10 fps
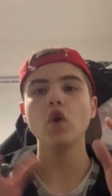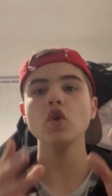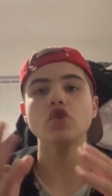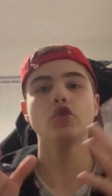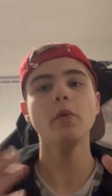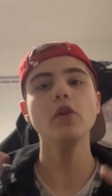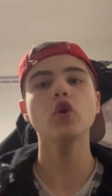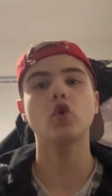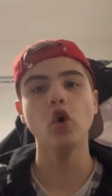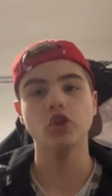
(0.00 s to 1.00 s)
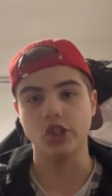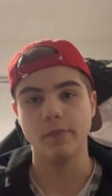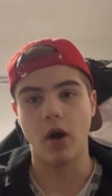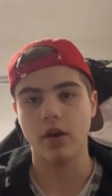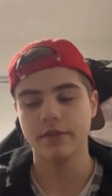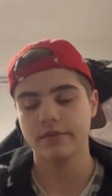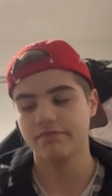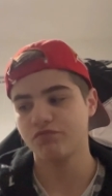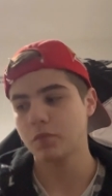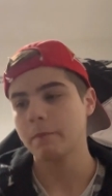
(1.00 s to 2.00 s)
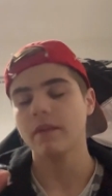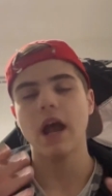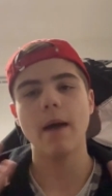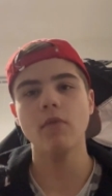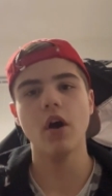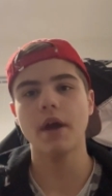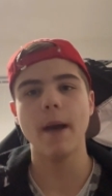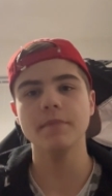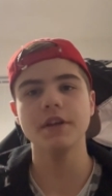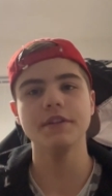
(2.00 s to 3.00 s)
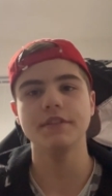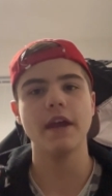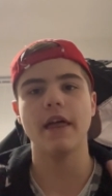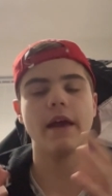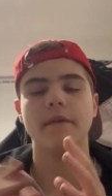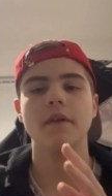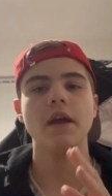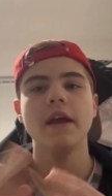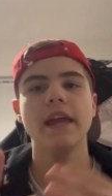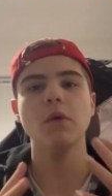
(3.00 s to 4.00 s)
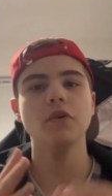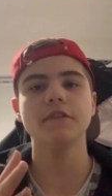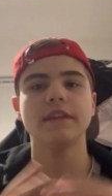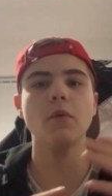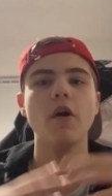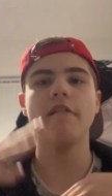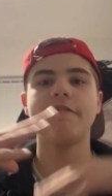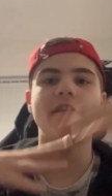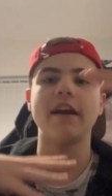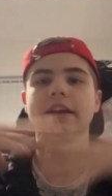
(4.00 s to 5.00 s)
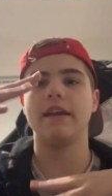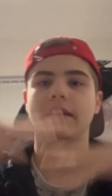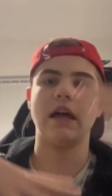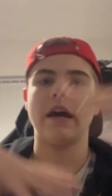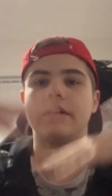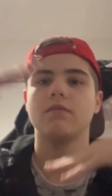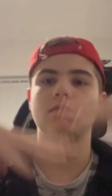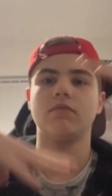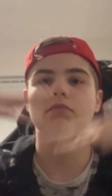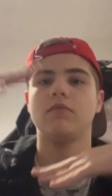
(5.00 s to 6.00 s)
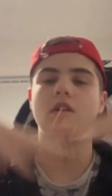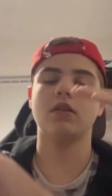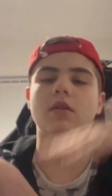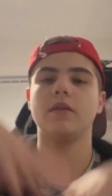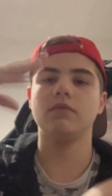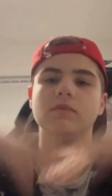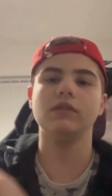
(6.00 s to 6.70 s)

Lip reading: some of the good spots. I'm gonna say they were fighting, not going,